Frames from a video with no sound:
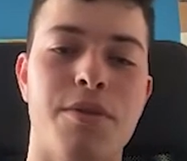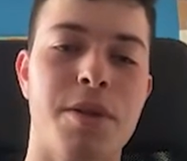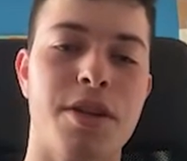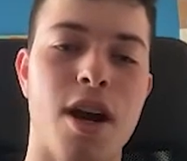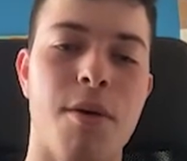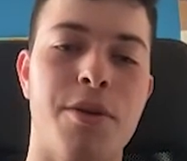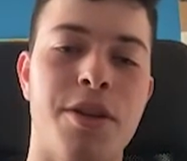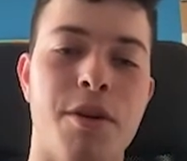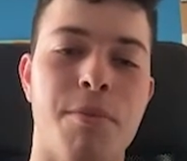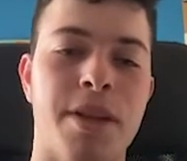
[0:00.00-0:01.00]
from the top when
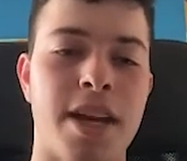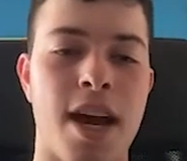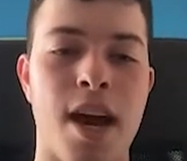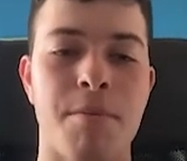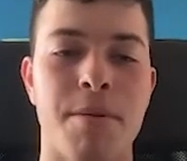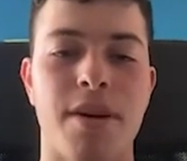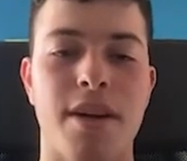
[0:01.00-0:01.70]
you open the app.